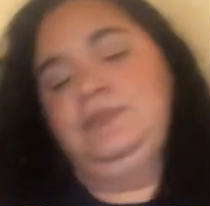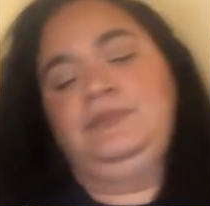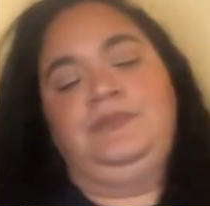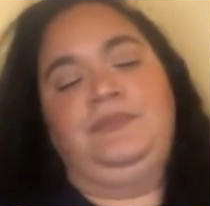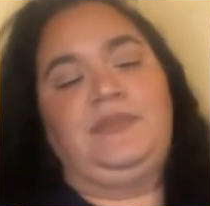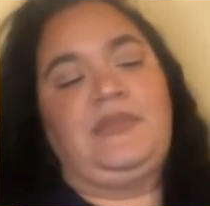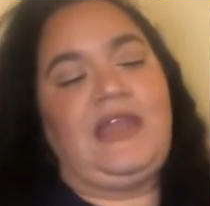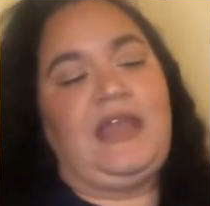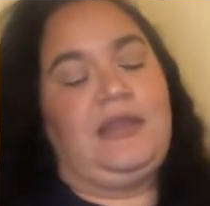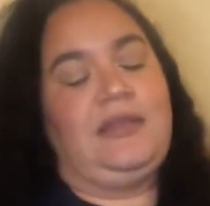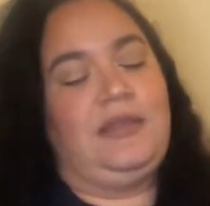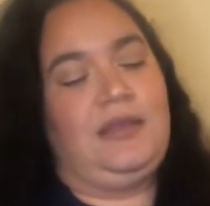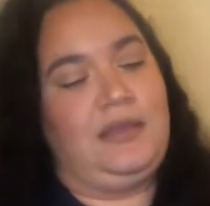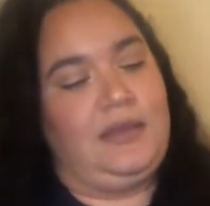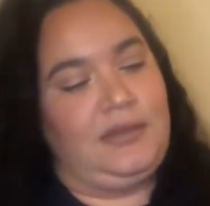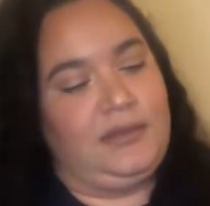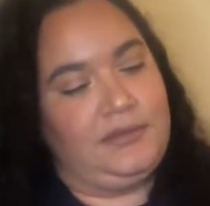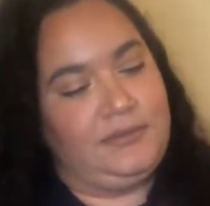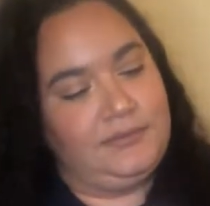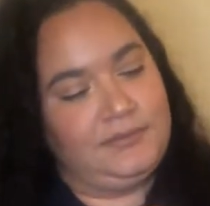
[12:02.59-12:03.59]

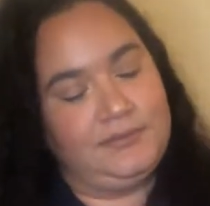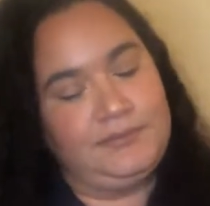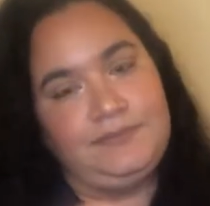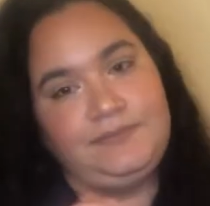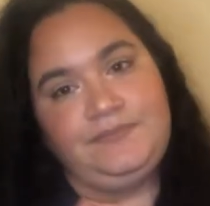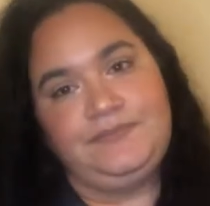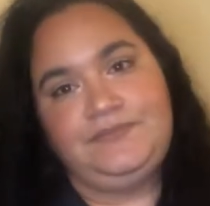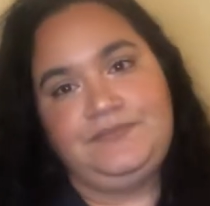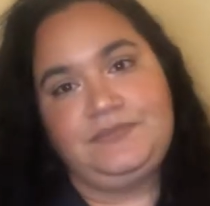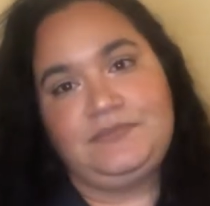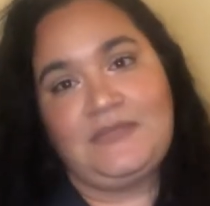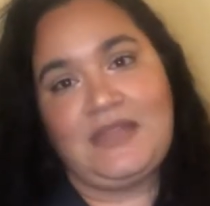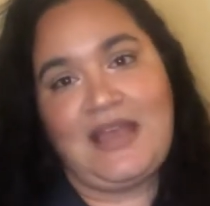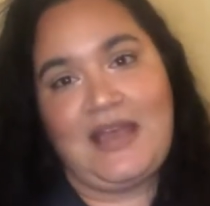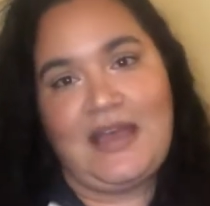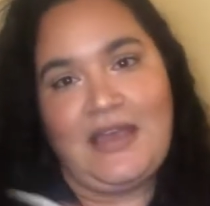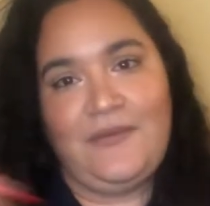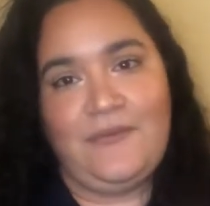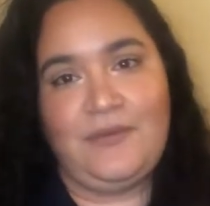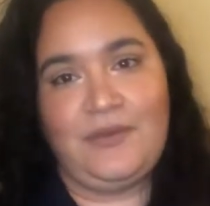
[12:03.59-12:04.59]
And then
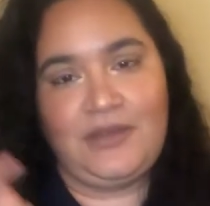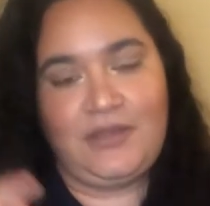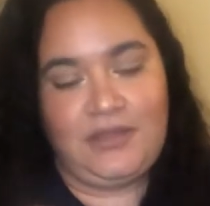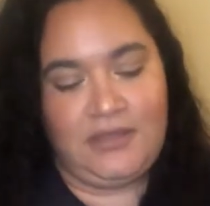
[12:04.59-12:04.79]
I